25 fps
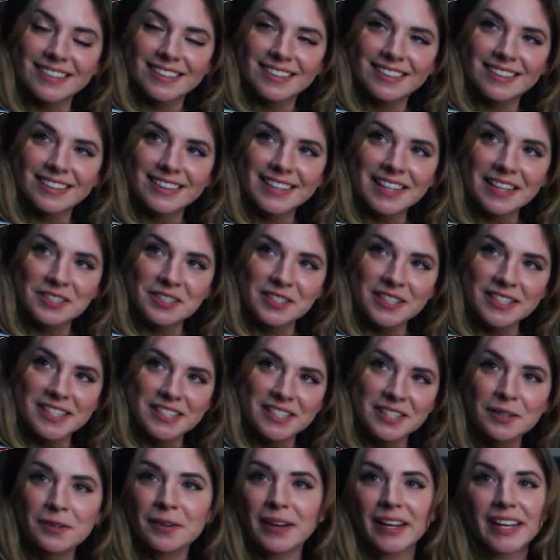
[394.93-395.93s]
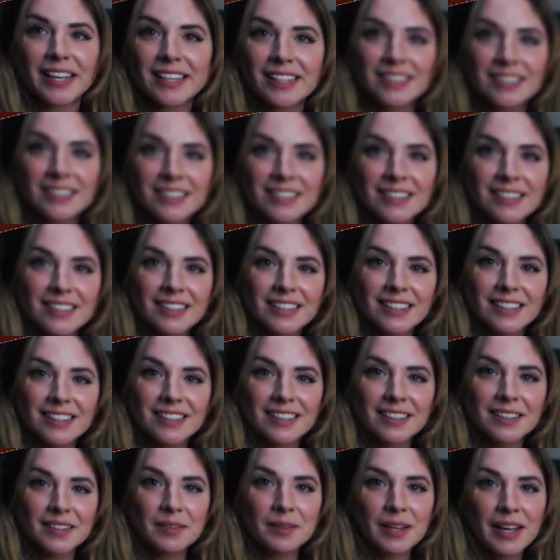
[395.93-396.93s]
They'll just do it
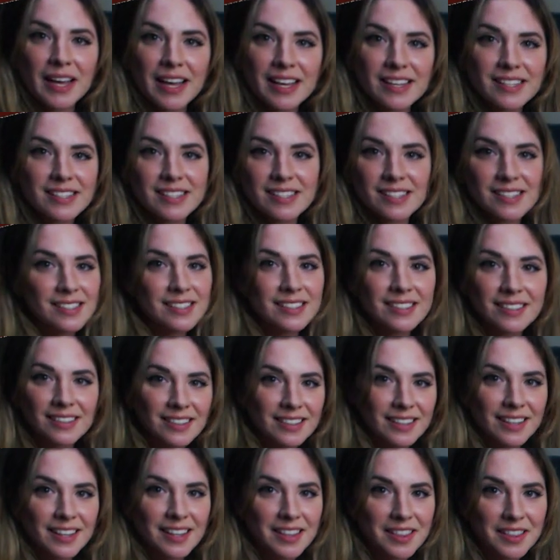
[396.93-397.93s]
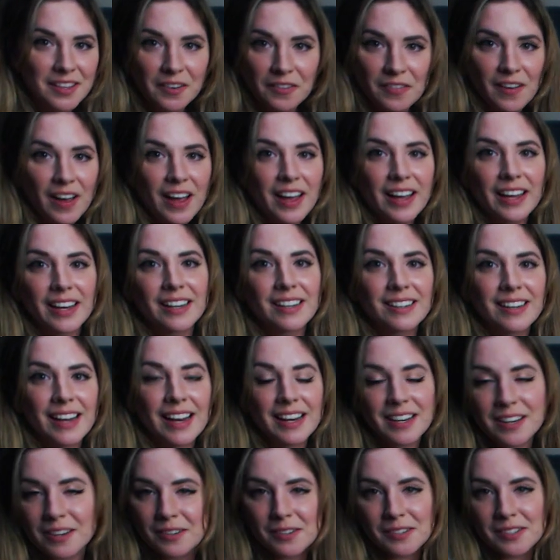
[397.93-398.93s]
because they're fine,
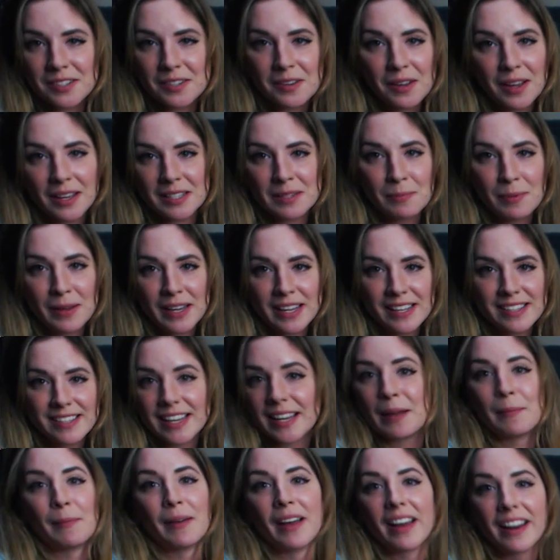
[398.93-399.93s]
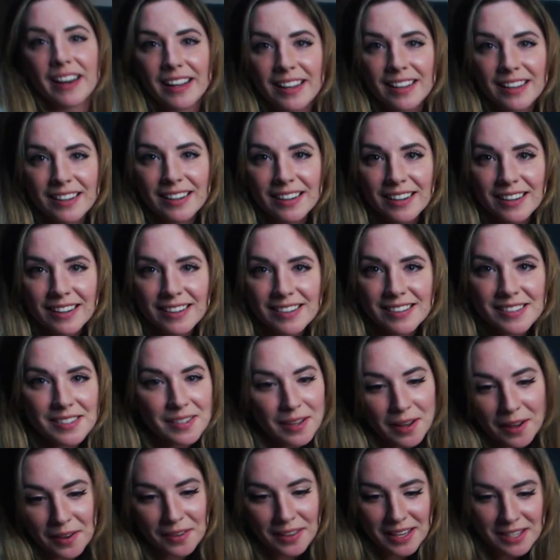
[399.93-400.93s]
and you just don't have to be a dick about it.
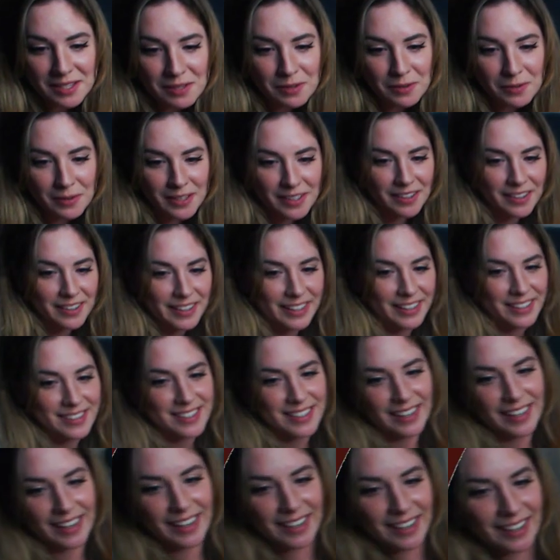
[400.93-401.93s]
So that's what we're learning today.